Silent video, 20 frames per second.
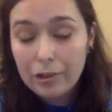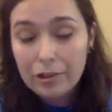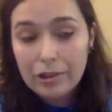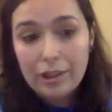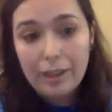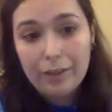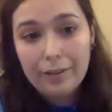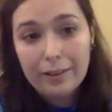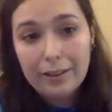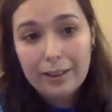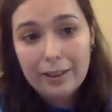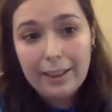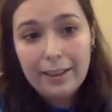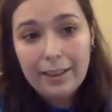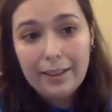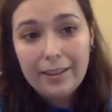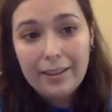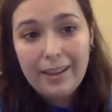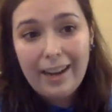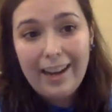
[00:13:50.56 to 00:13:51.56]
genuinely,
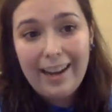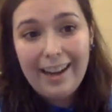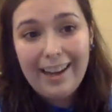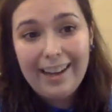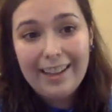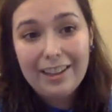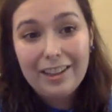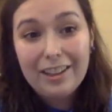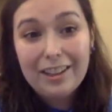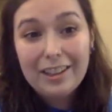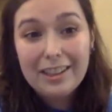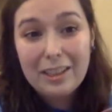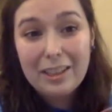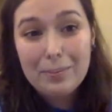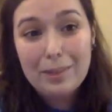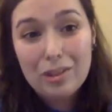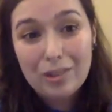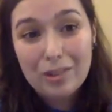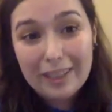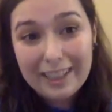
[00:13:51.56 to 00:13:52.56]
I look at the
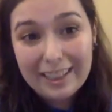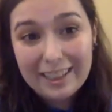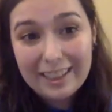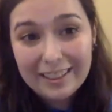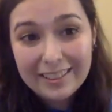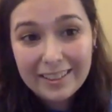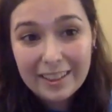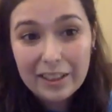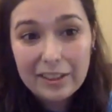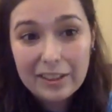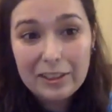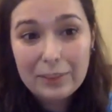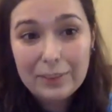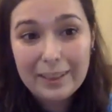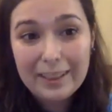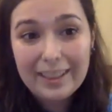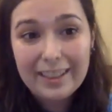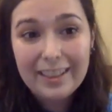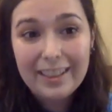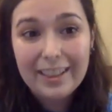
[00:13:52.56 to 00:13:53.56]
in-between a little
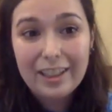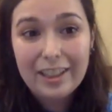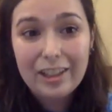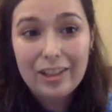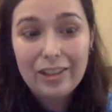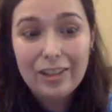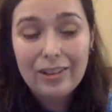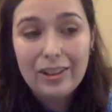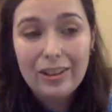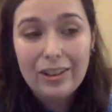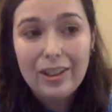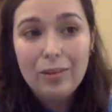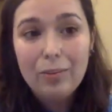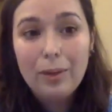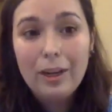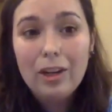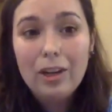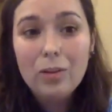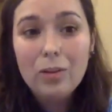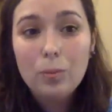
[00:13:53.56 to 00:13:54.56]
bit and I go,
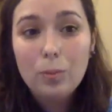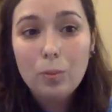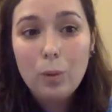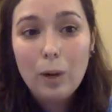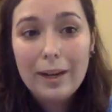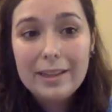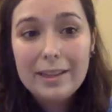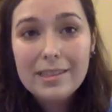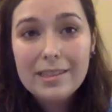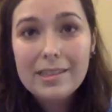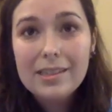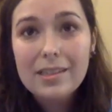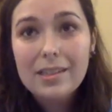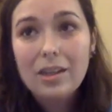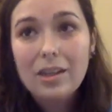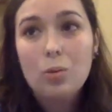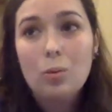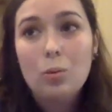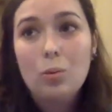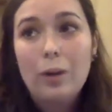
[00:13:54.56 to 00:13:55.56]
well, what's
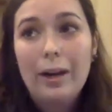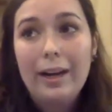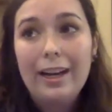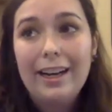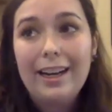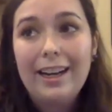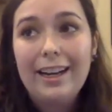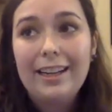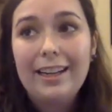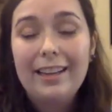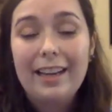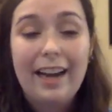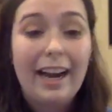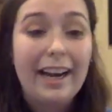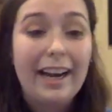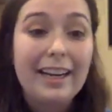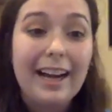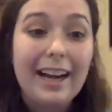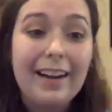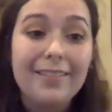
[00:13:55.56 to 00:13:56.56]
a way that I
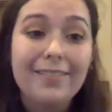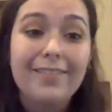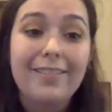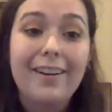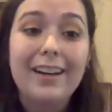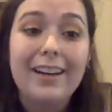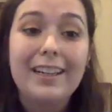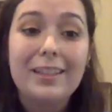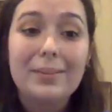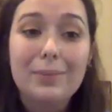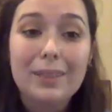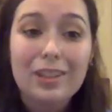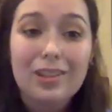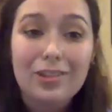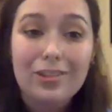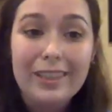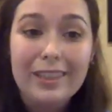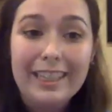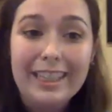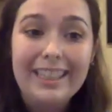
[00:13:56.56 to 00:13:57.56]
could have fun in
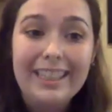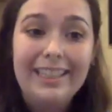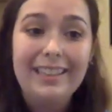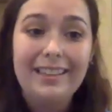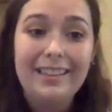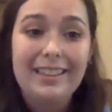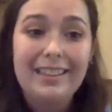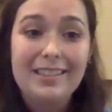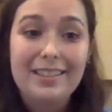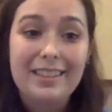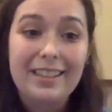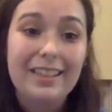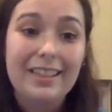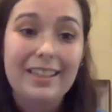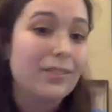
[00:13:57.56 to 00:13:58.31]
between these things?